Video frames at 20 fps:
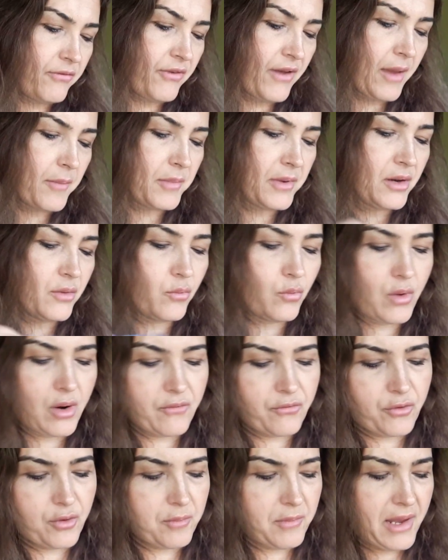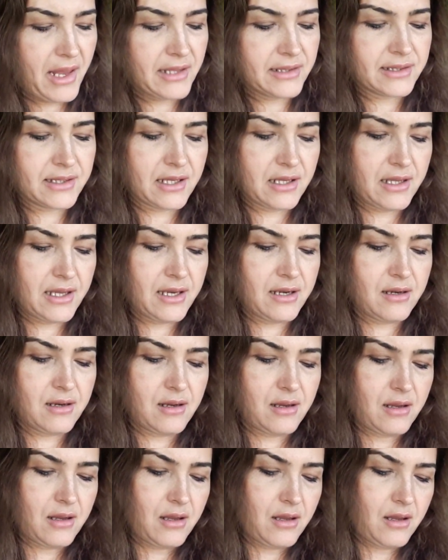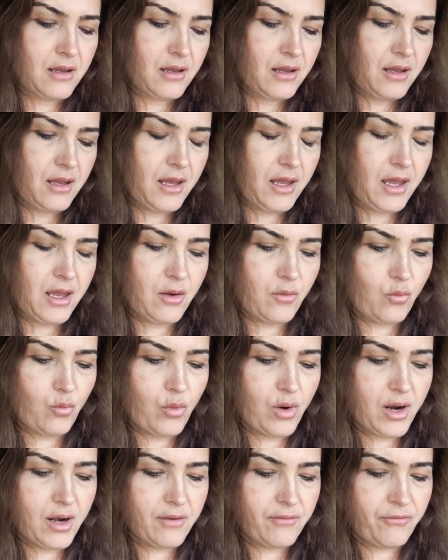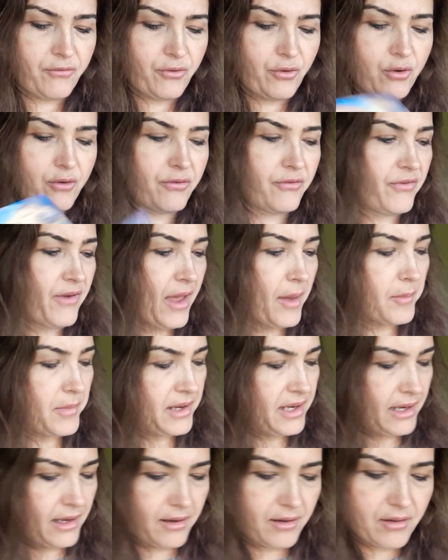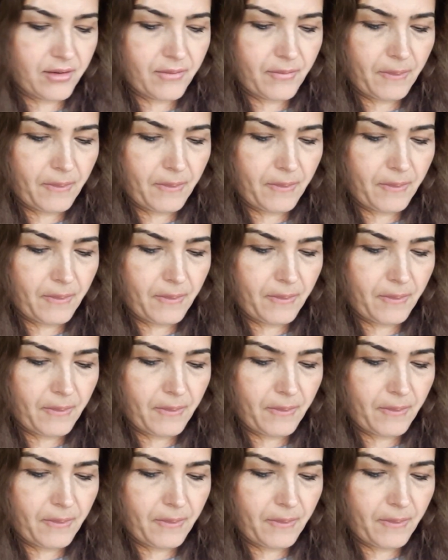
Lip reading: Feminine. 1 for Masculine and 1 for Feminine.